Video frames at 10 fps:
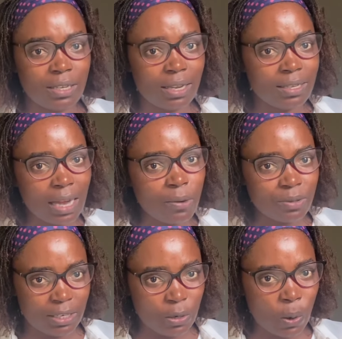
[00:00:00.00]
his
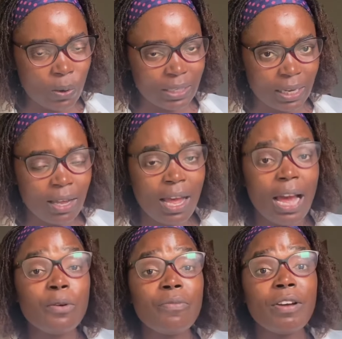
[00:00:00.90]
house in order.
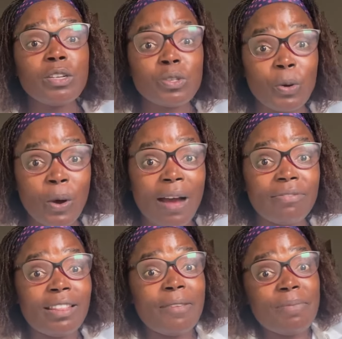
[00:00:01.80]
And we even saw,
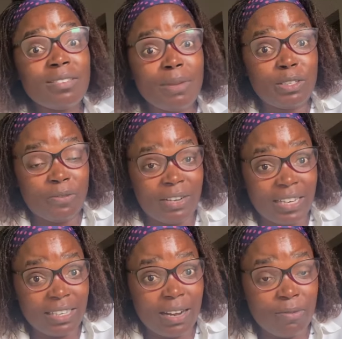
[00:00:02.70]
after the impeachment of
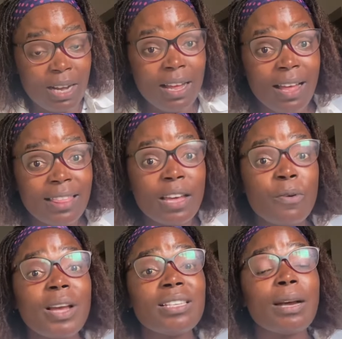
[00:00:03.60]
Ichungwa, the
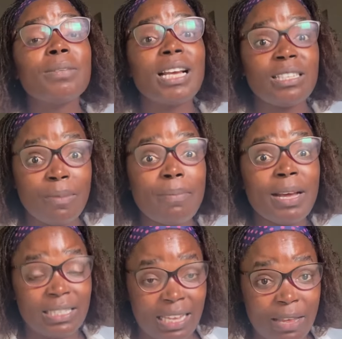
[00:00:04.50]
way some church
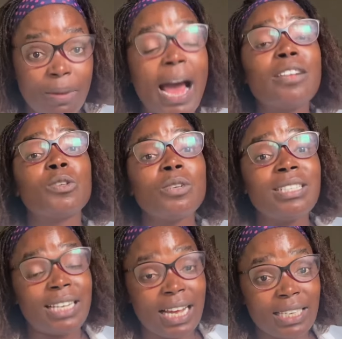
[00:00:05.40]
members came and told
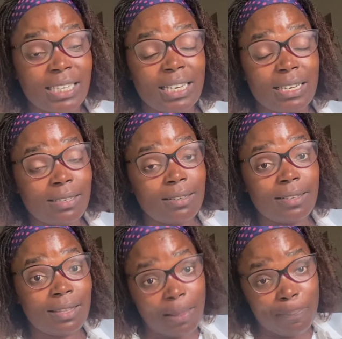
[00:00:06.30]

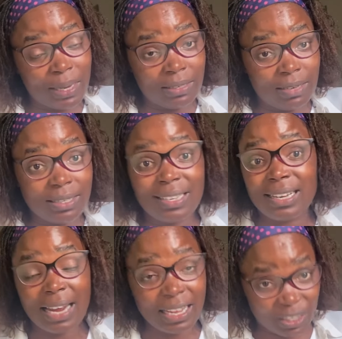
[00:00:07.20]
the president
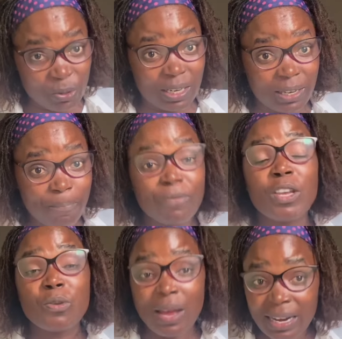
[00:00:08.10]
that actually
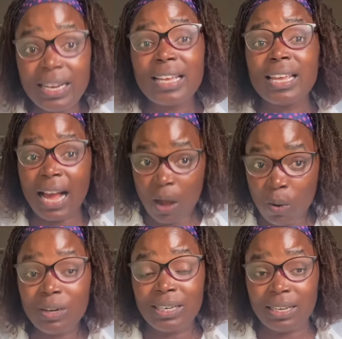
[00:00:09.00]
you are
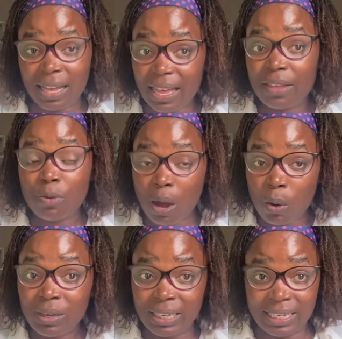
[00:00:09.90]
digging your
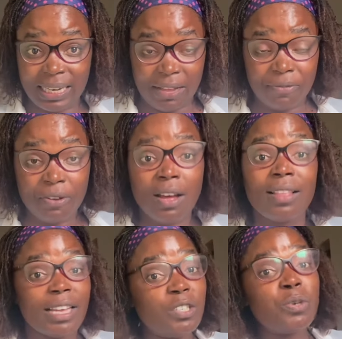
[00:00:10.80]
own grave,
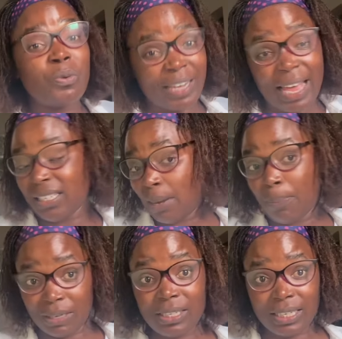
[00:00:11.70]
that you will enter
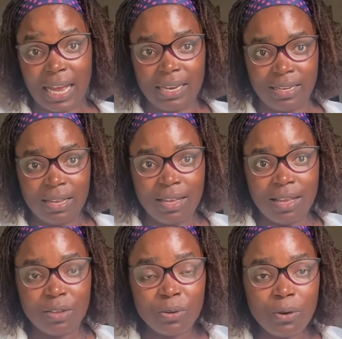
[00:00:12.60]
politically,
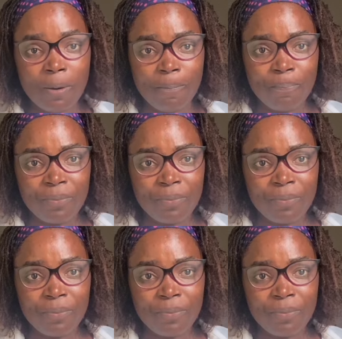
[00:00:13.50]
you know,